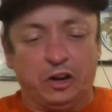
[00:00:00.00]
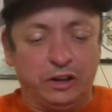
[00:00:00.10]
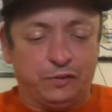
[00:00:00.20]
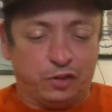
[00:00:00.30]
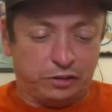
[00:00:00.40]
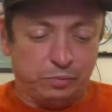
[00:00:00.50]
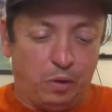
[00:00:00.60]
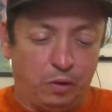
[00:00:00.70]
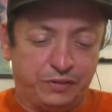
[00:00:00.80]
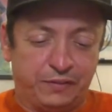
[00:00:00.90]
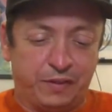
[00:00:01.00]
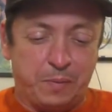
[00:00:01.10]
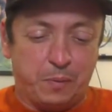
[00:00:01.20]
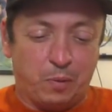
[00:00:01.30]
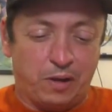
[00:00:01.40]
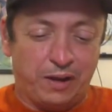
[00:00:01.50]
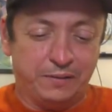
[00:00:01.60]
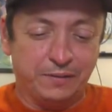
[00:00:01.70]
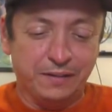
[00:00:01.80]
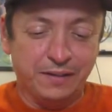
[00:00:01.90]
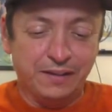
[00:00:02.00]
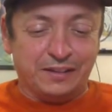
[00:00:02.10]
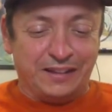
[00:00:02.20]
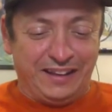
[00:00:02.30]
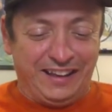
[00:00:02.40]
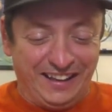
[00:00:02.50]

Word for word: pretty early for Smoltz, if I remember right. This is,